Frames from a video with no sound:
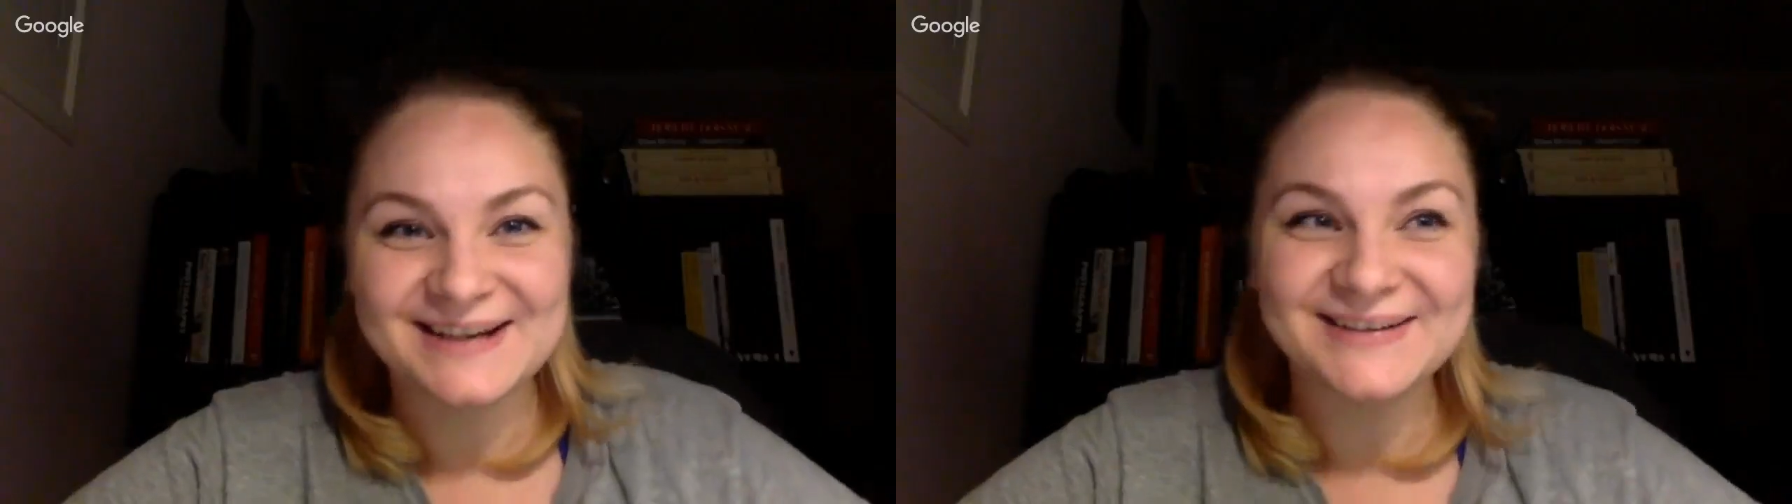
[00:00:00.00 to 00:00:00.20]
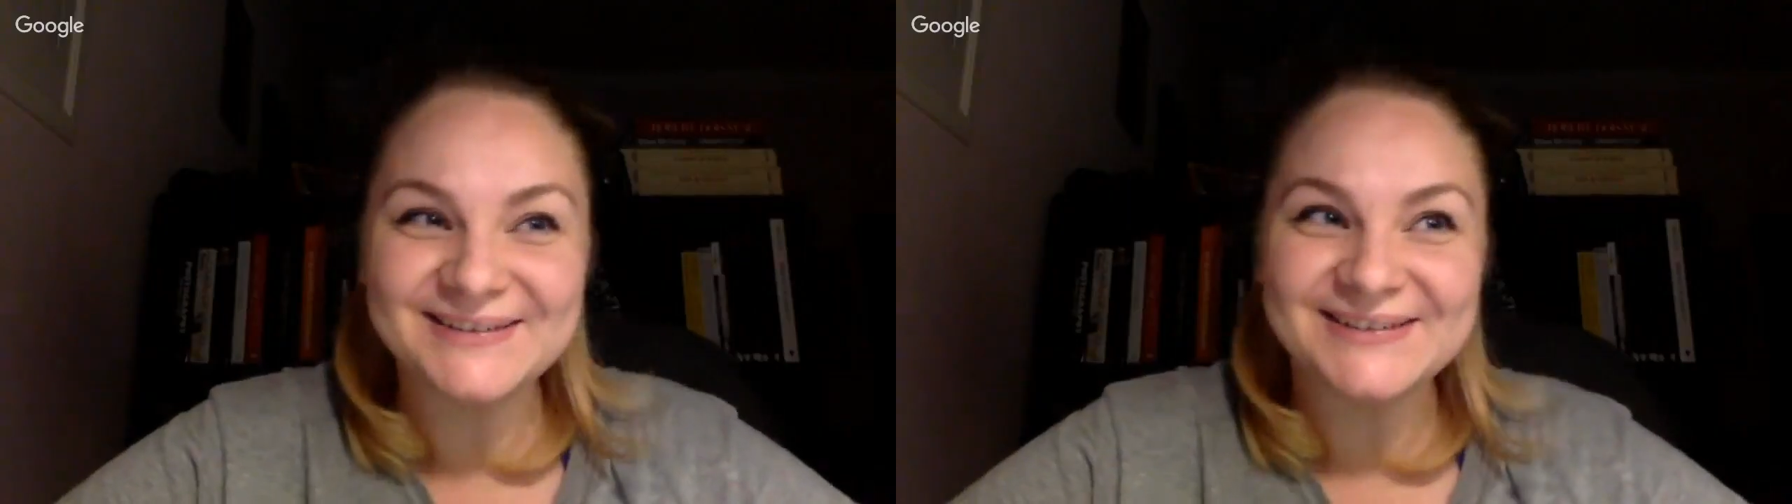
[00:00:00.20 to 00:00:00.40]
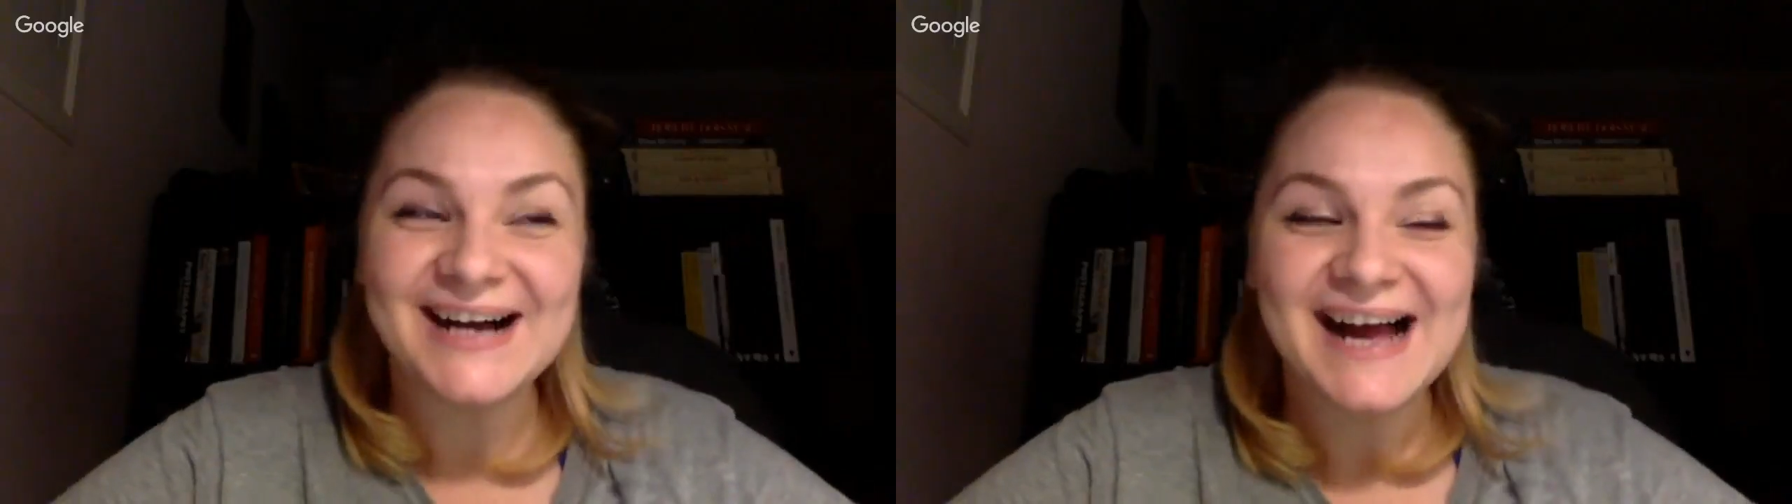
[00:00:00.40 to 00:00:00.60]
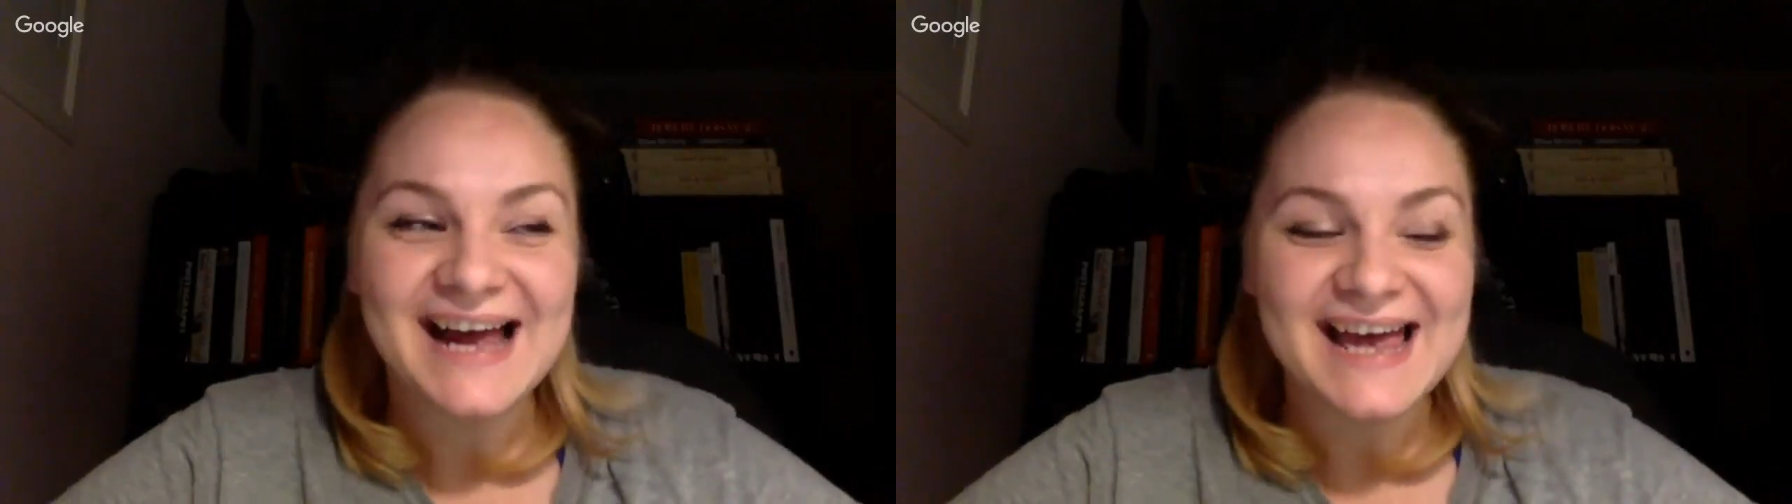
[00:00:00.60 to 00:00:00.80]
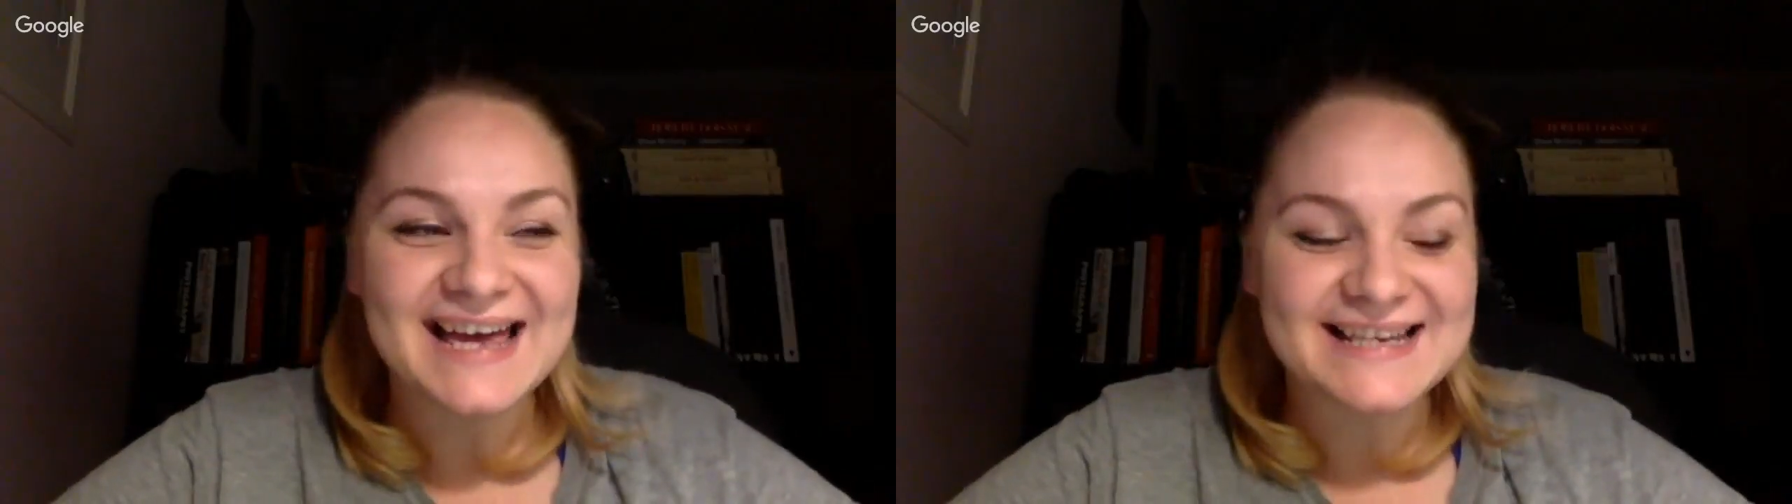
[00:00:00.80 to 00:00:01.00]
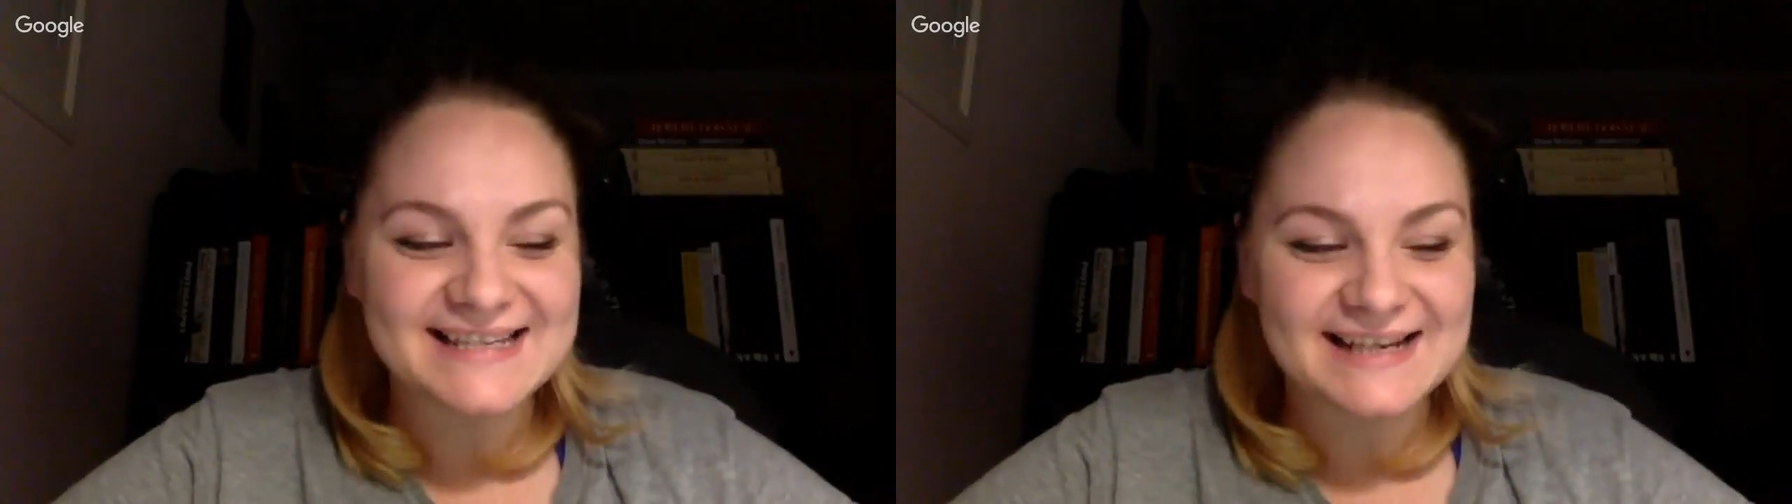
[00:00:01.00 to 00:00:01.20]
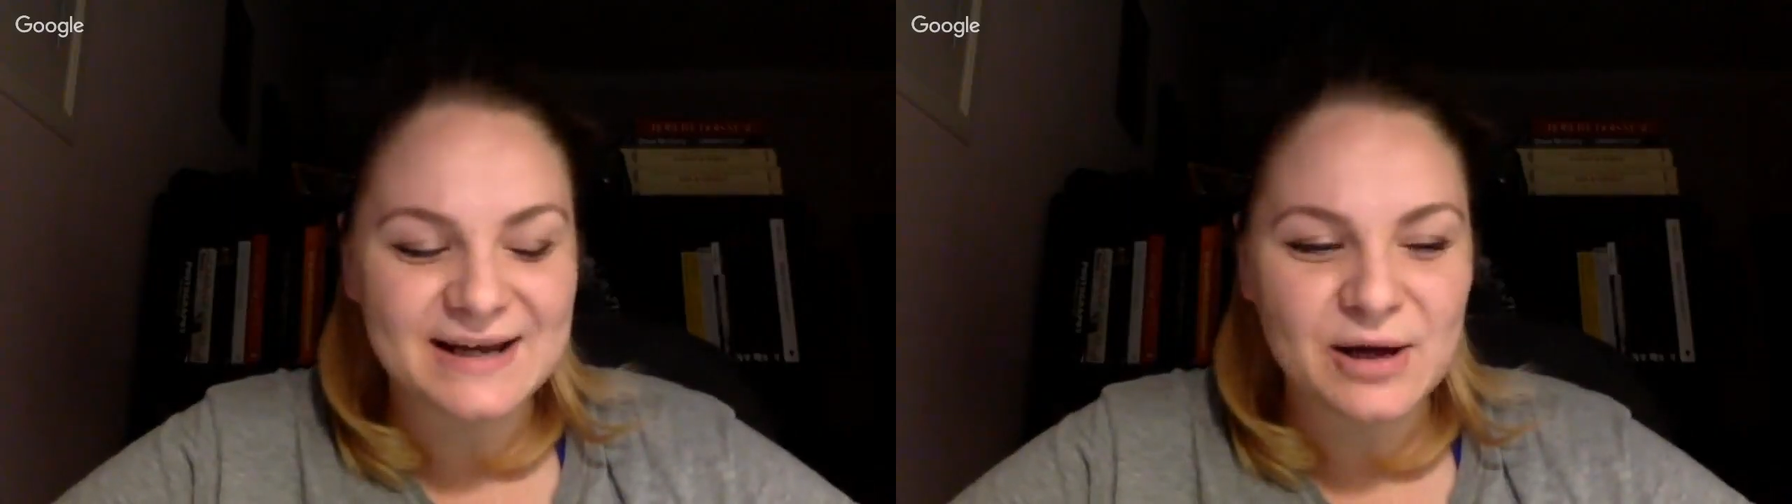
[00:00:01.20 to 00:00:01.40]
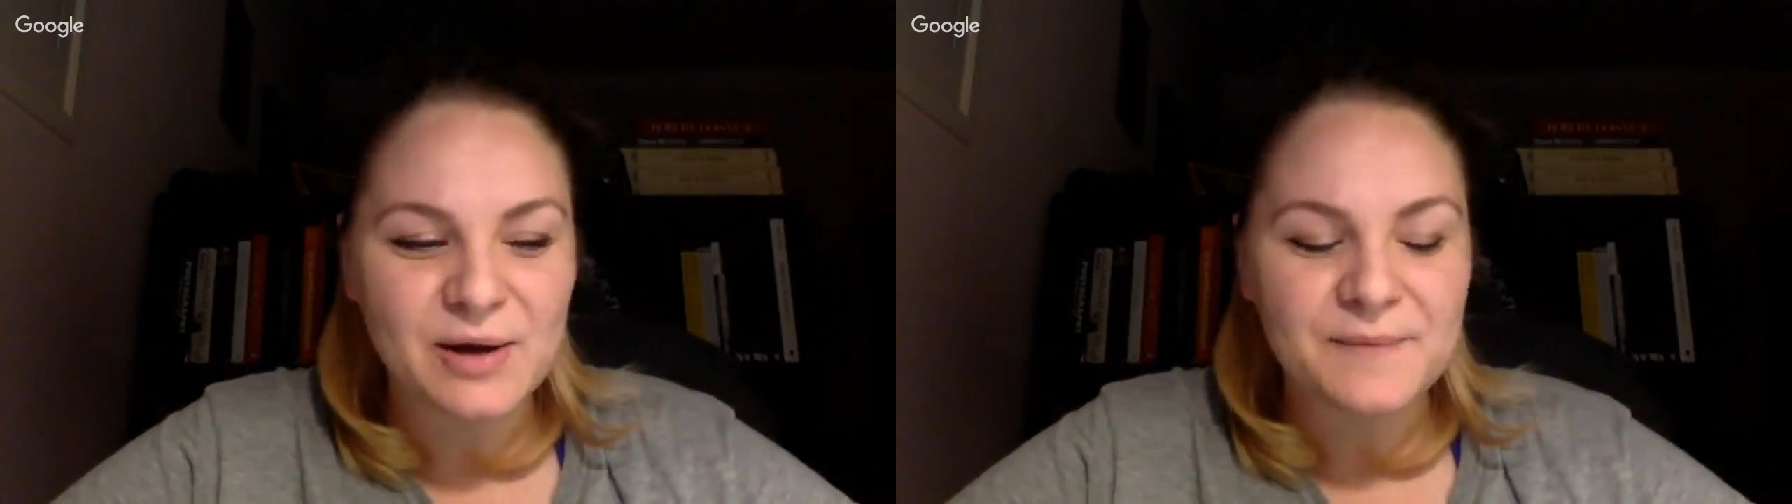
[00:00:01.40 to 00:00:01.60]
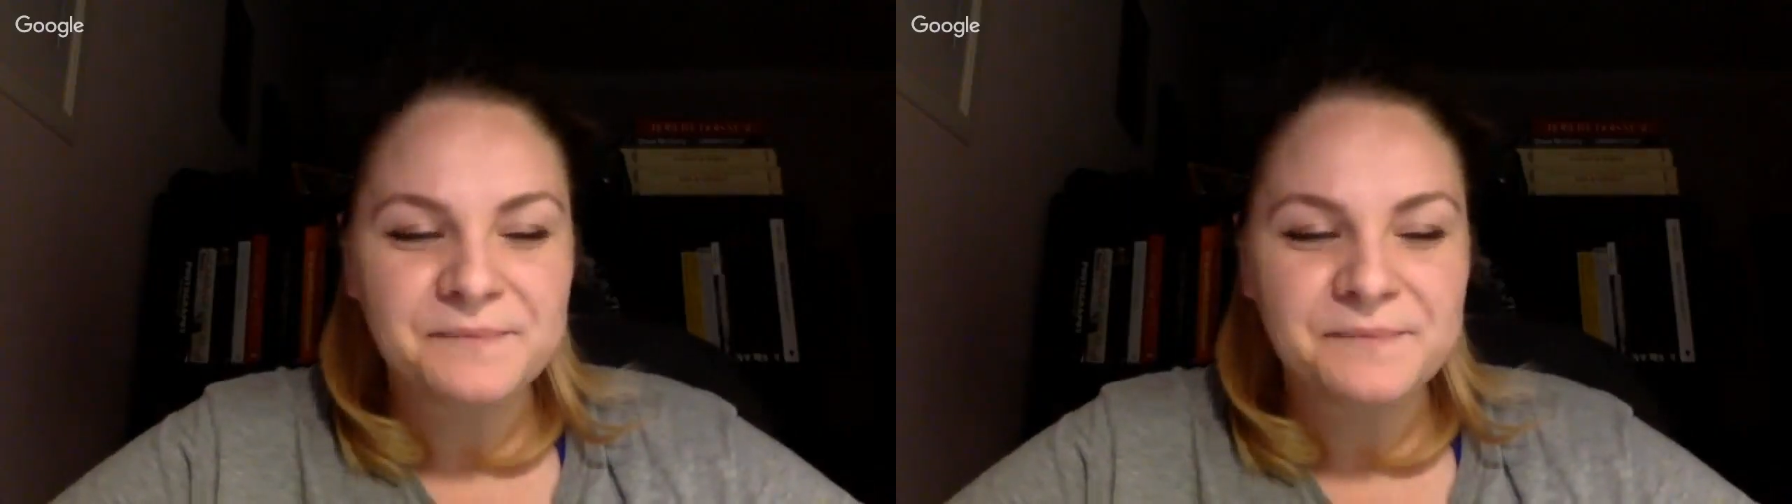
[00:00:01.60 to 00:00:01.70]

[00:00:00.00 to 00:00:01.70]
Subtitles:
cool. And